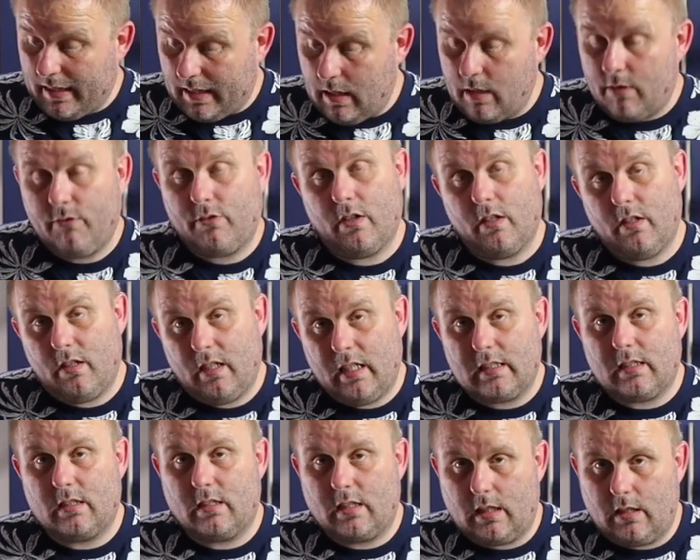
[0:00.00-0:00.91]
get it for
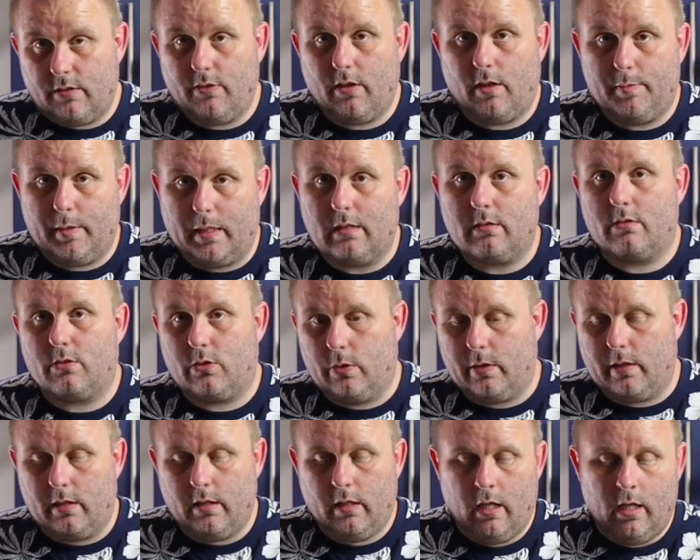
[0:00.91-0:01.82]
less than sixty-five pounds,
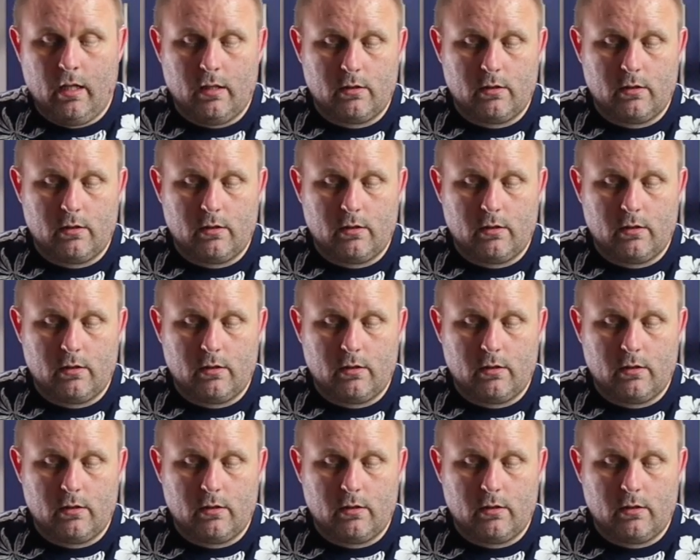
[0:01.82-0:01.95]
do it.